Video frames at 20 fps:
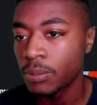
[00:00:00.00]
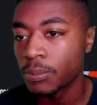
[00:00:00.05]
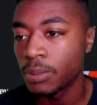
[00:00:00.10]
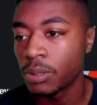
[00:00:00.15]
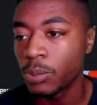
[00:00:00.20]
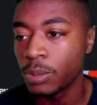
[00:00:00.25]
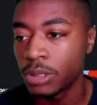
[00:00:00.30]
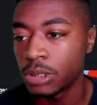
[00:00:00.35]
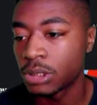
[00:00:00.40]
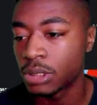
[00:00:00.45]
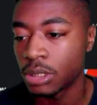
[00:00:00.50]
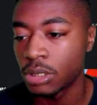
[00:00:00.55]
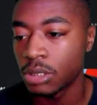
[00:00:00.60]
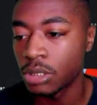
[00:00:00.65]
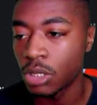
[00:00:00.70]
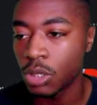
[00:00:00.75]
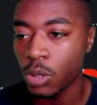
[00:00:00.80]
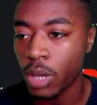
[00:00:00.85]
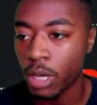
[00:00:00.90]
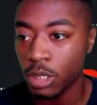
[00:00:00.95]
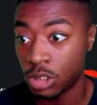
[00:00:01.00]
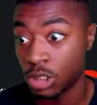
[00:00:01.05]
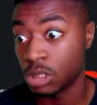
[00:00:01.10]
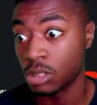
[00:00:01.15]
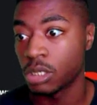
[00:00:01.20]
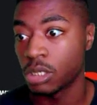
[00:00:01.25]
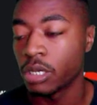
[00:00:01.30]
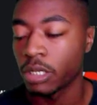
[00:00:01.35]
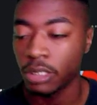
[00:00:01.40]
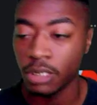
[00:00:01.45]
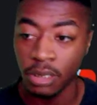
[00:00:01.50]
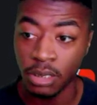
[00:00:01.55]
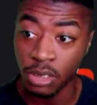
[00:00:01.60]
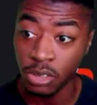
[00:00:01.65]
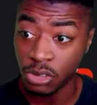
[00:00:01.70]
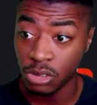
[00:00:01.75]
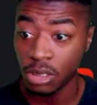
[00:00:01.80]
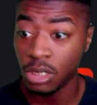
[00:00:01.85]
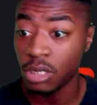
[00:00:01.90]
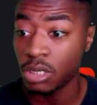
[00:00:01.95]
but we just didn't know how she looked. And here
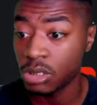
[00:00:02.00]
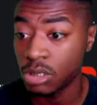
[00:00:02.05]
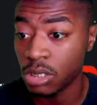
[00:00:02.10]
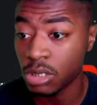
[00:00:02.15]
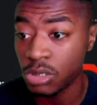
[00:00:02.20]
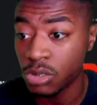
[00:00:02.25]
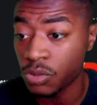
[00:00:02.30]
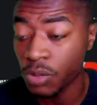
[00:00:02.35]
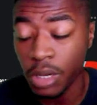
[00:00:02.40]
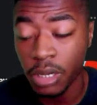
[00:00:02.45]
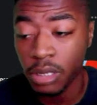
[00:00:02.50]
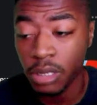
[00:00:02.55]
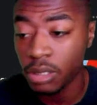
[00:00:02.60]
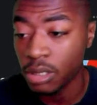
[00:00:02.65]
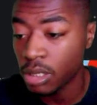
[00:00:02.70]
she is. She looks great.